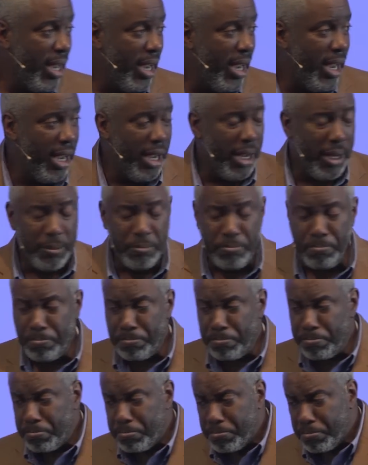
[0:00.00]
Um,
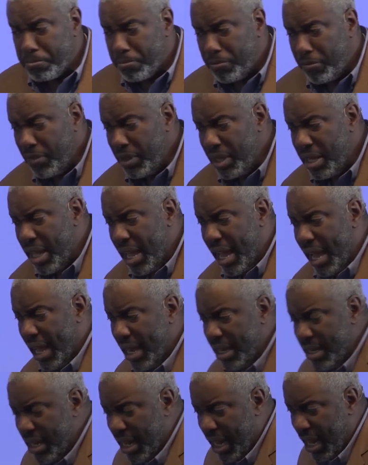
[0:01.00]

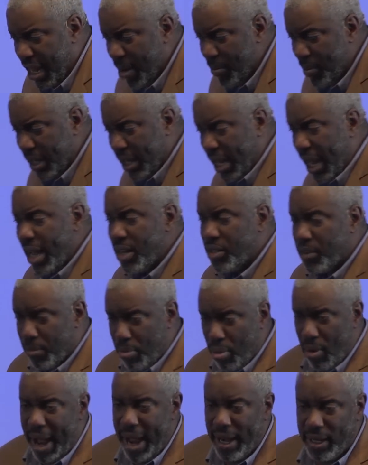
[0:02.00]
and uh, began to
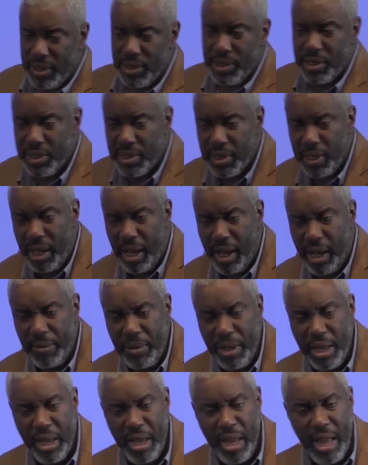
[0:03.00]
practice Islam